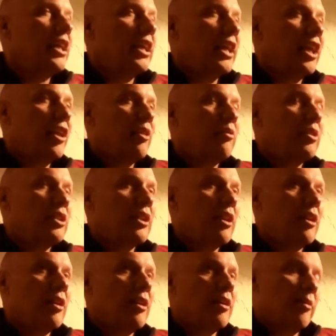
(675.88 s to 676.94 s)
Yeah. Yeah, there was
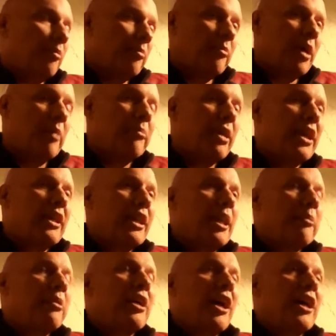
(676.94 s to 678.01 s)
a, a man
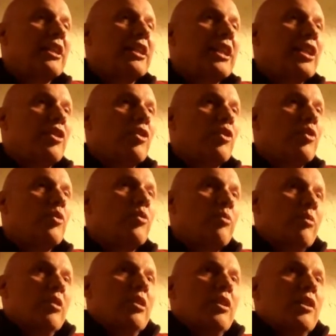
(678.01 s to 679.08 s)
named Gandhi who
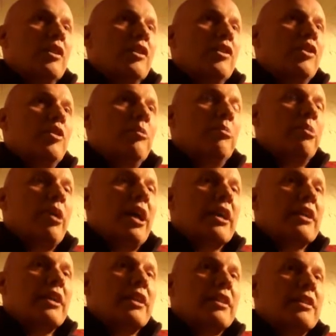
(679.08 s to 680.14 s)
who
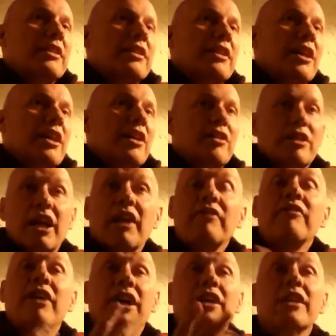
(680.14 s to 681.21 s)
practiced uh,
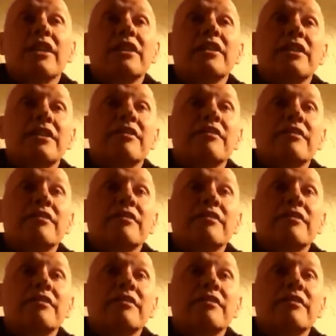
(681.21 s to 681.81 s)
non-violence.